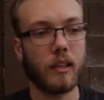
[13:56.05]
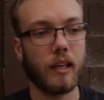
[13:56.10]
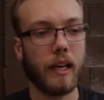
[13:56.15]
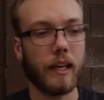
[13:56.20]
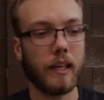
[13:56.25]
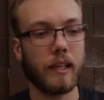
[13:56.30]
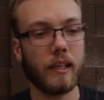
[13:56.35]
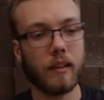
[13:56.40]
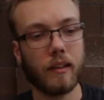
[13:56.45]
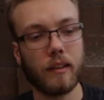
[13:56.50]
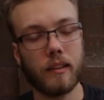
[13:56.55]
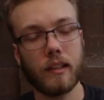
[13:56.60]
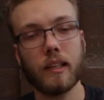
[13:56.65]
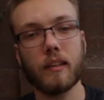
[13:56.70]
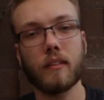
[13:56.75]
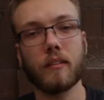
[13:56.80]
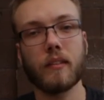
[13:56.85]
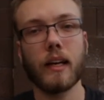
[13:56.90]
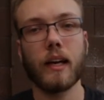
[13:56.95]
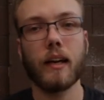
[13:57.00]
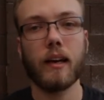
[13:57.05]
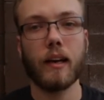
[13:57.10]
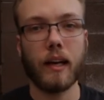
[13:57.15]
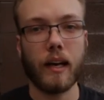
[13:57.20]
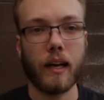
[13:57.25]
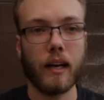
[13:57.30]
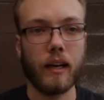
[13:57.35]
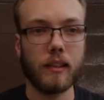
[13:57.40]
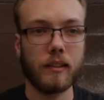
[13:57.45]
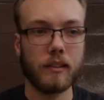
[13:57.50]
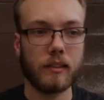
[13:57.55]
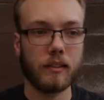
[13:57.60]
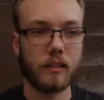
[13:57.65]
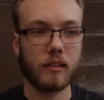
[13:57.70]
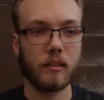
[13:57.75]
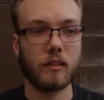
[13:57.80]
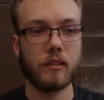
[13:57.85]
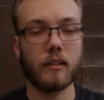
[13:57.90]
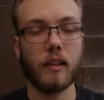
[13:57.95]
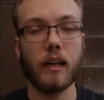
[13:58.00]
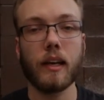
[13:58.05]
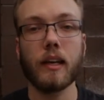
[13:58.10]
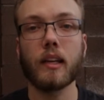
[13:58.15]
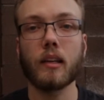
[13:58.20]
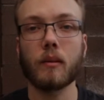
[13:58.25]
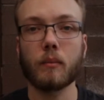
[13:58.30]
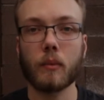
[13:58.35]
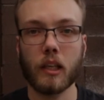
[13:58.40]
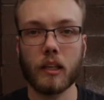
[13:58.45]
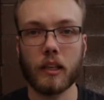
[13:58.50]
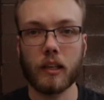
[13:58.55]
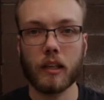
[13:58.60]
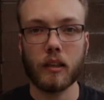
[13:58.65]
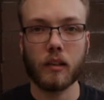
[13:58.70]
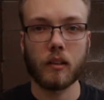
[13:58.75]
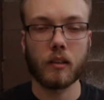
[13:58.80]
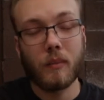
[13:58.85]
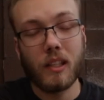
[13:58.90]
I can think of that as gaining money.